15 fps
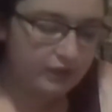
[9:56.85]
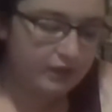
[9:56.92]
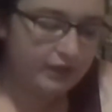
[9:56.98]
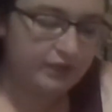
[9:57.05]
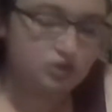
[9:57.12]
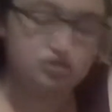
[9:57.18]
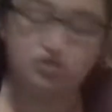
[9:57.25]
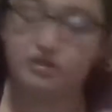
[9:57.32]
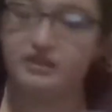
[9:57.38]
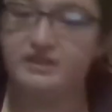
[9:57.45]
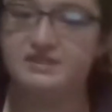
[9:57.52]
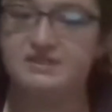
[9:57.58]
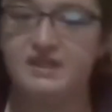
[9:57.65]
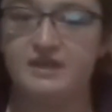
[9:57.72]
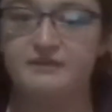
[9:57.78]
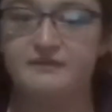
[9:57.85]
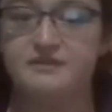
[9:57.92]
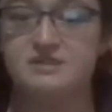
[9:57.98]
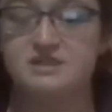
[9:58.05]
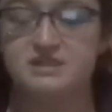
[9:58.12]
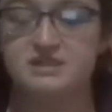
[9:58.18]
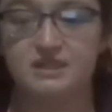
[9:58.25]
It's really safe and
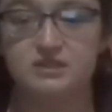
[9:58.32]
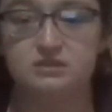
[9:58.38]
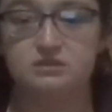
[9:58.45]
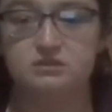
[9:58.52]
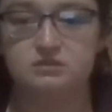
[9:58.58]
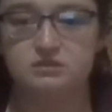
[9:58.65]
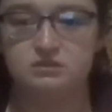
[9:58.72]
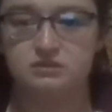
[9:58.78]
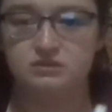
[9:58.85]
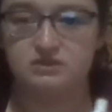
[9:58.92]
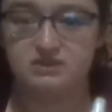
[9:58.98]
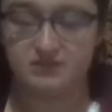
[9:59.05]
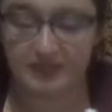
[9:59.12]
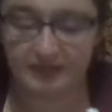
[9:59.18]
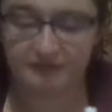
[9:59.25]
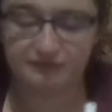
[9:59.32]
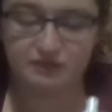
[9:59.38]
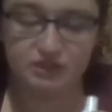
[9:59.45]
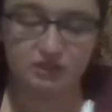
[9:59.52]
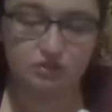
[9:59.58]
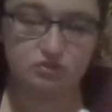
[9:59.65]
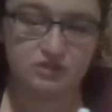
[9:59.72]
safe to
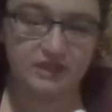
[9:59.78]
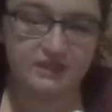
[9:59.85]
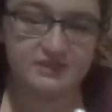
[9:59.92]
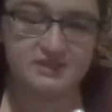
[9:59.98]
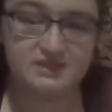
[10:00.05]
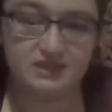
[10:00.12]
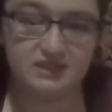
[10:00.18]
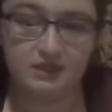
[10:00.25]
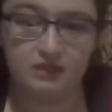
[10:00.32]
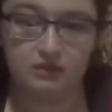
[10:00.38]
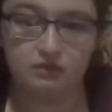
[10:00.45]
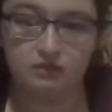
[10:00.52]
use on his skin.